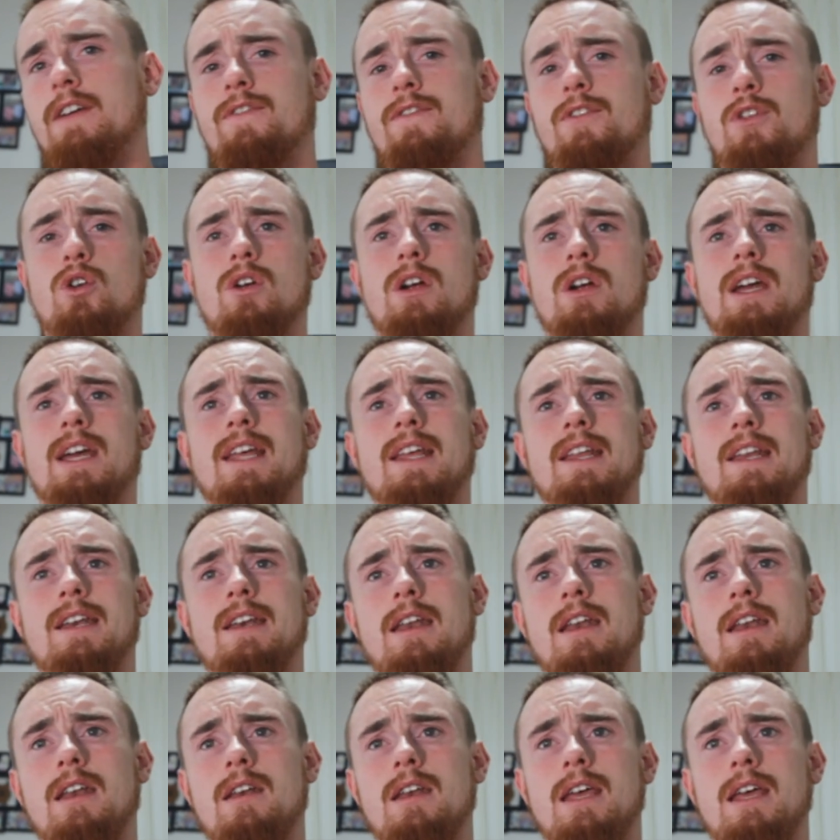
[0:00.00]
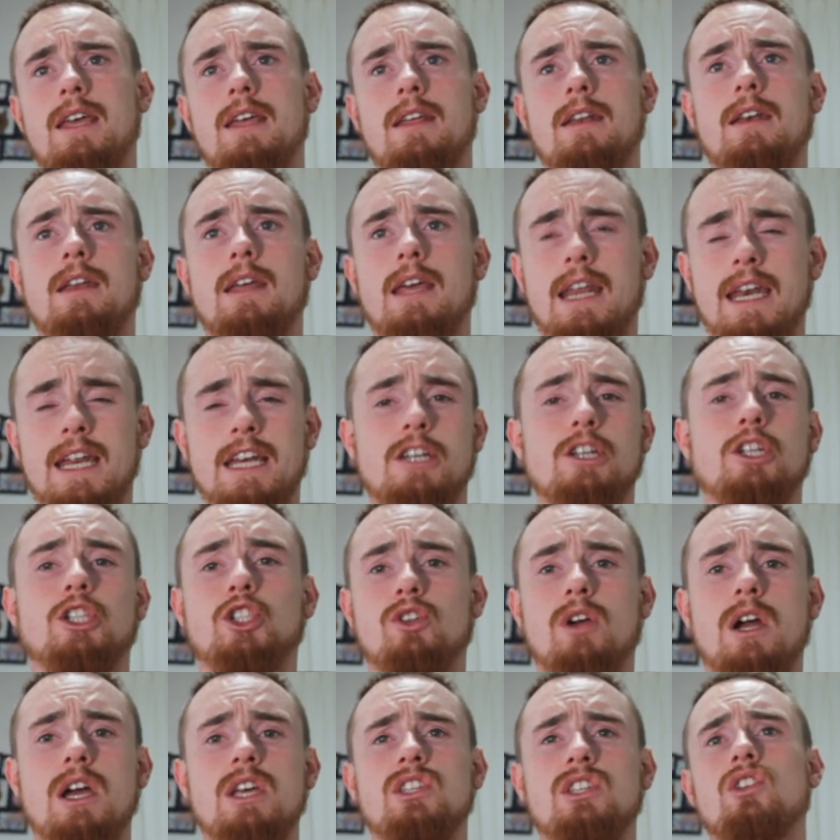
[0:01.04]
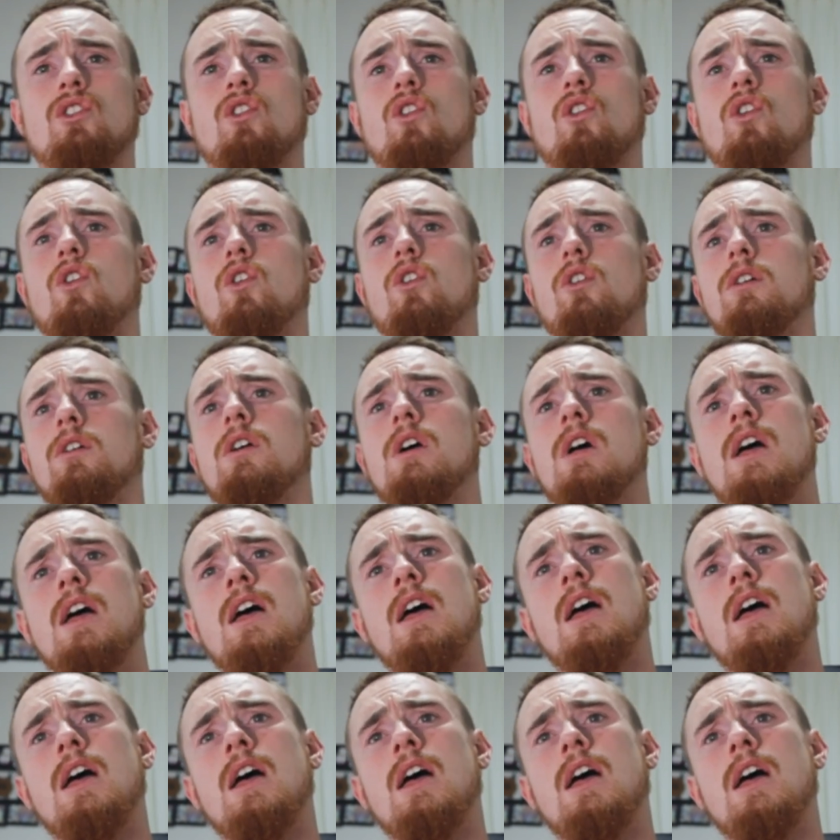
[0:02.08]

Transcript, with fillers: if they're in in any distress at all,